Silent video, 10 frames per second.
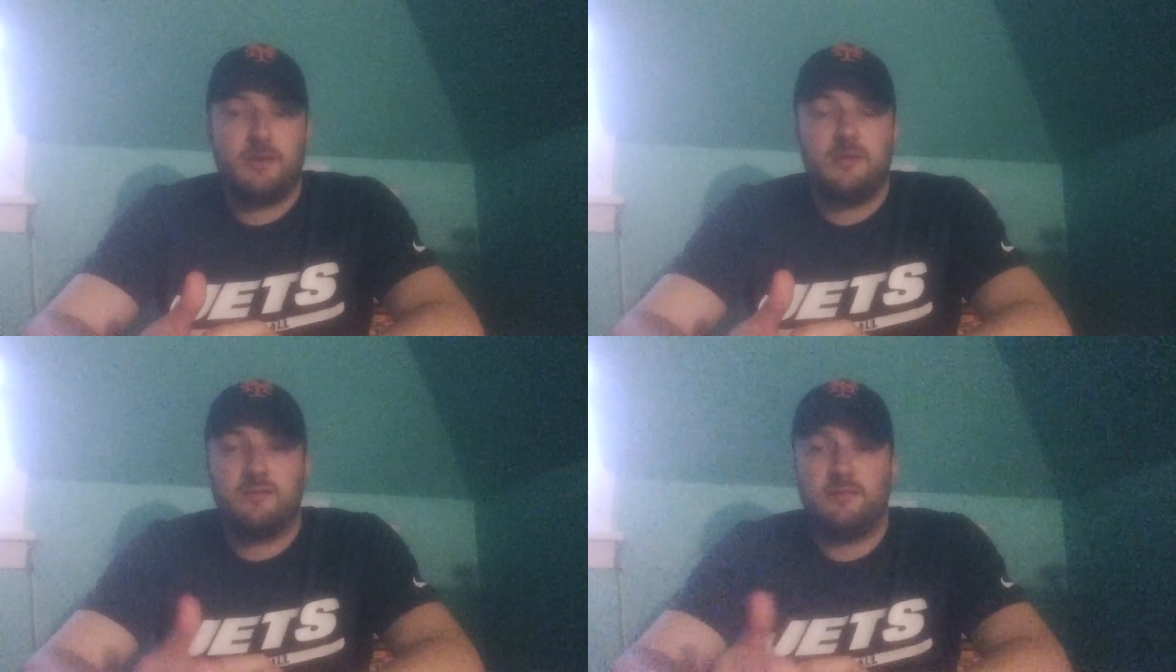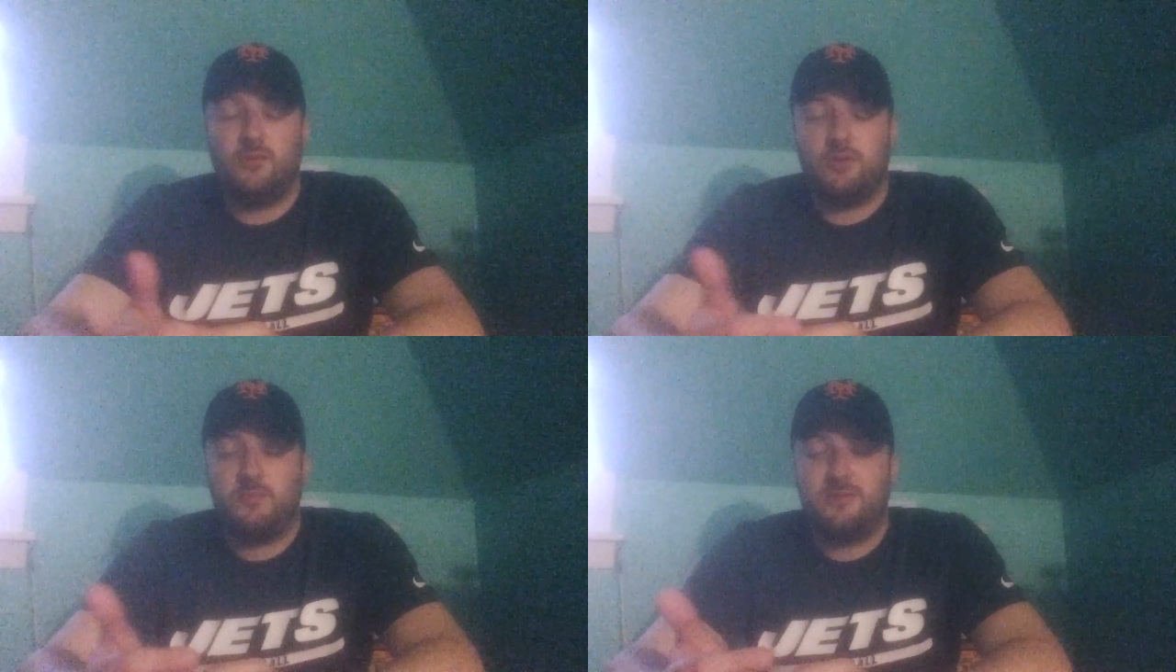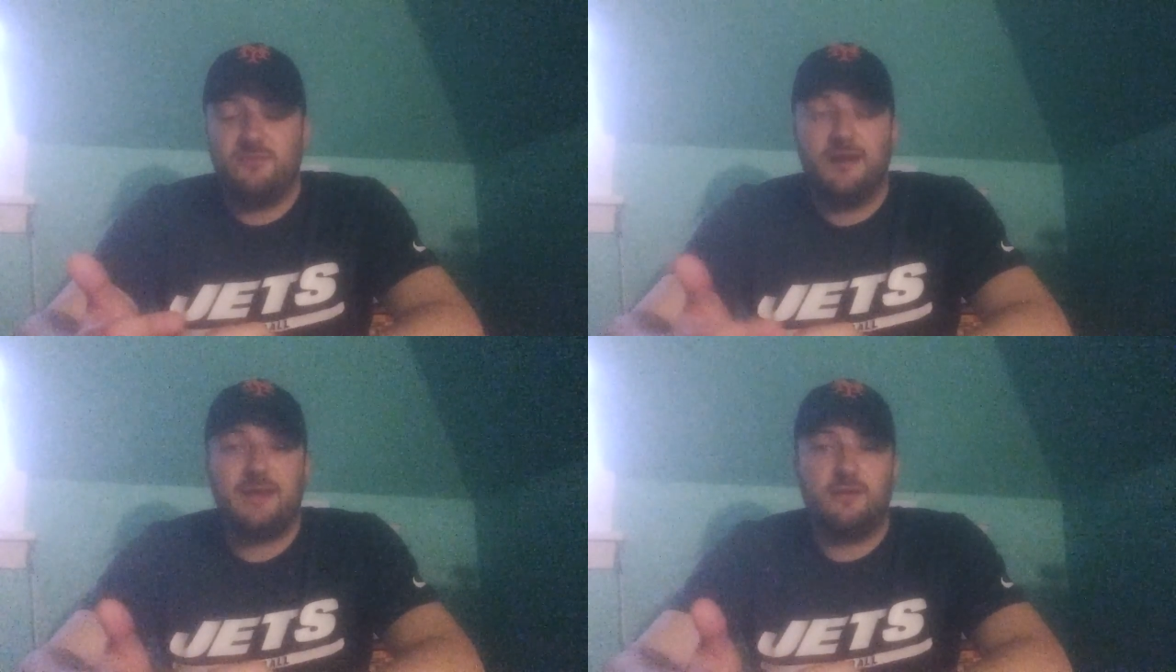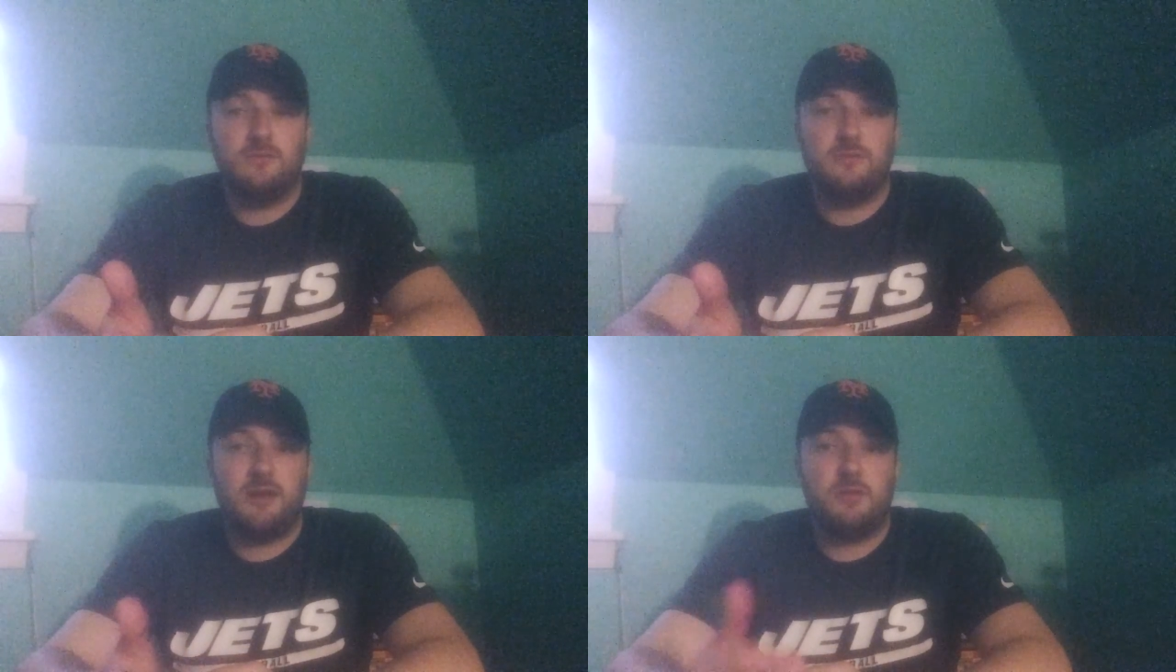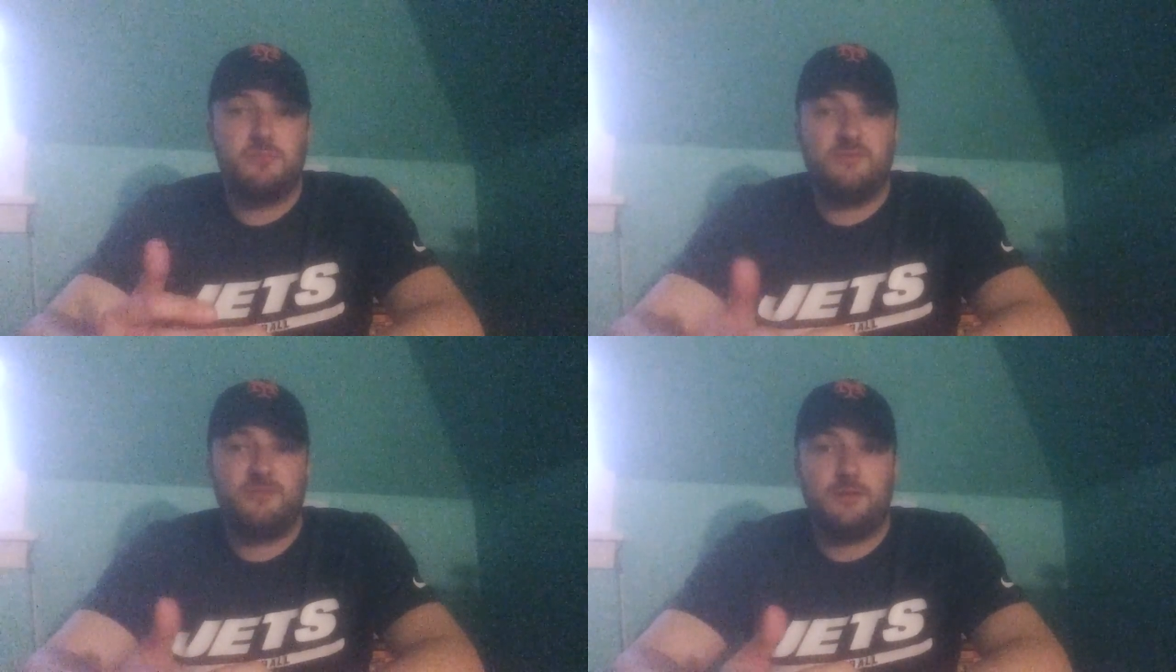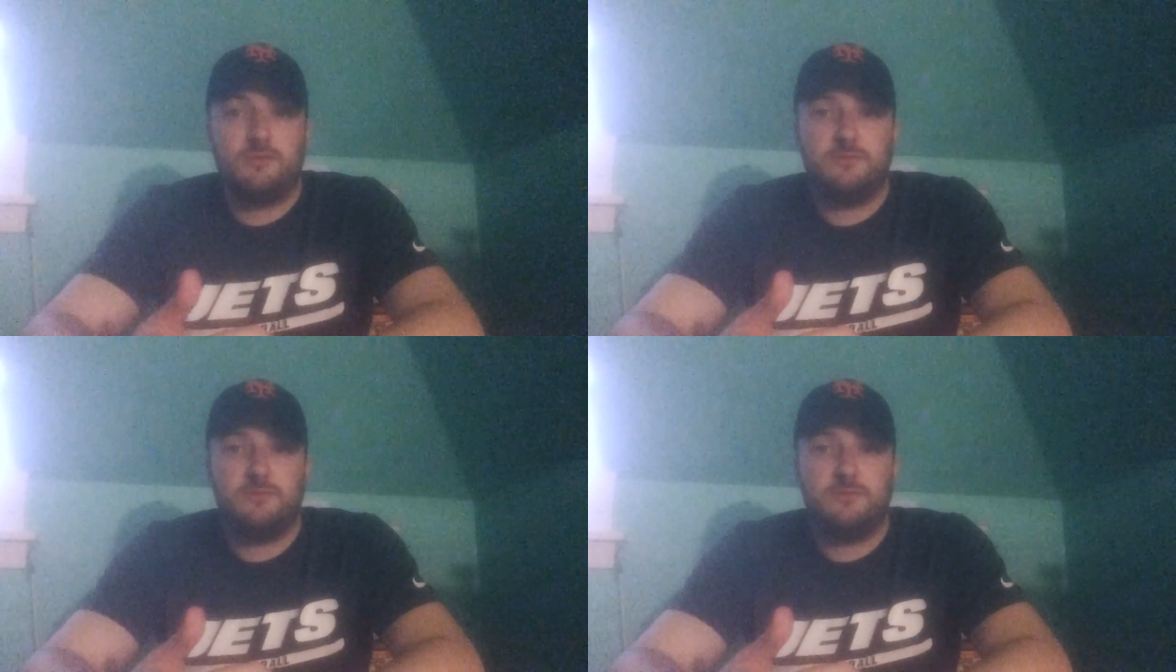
So it'll be vital that our midfield,